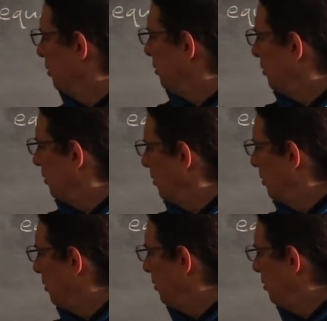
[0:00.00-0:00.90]
Or
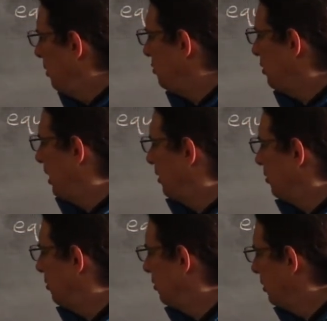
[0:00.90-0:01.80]
this
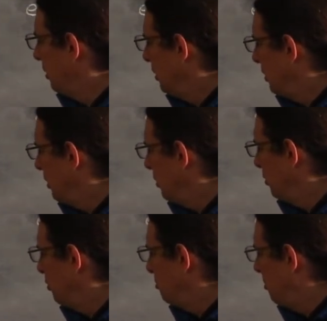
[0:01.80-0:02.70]
angle
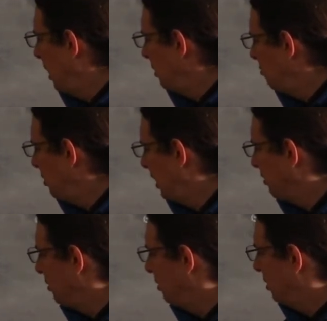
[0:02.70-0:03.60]
is
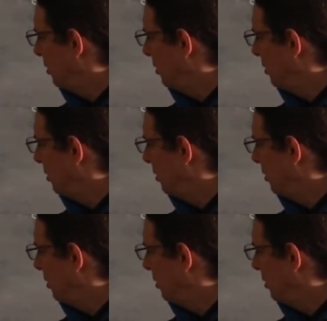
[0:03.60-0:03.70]
bisected